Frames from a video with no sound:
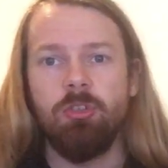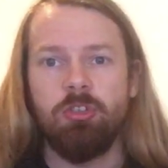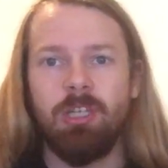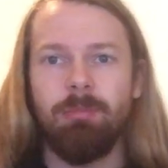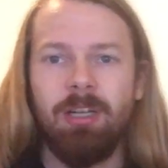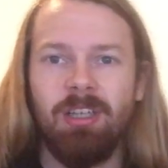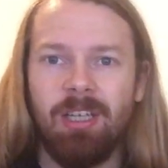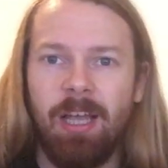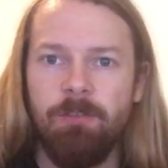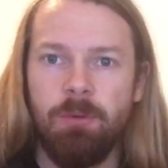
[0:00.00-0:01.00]
string bending
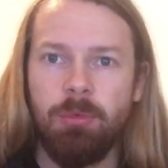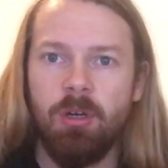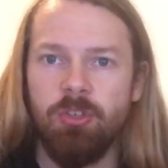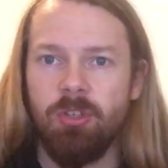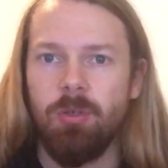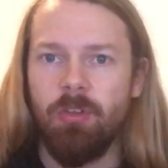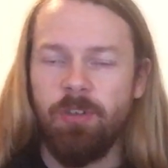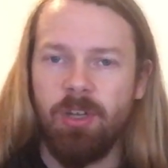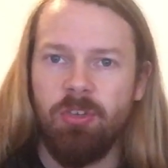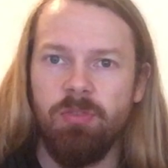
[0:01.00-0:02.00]
and vibrato
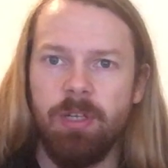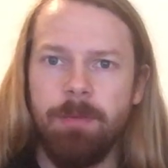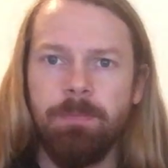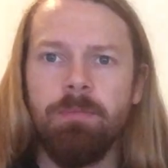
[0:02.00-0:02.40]
effectively.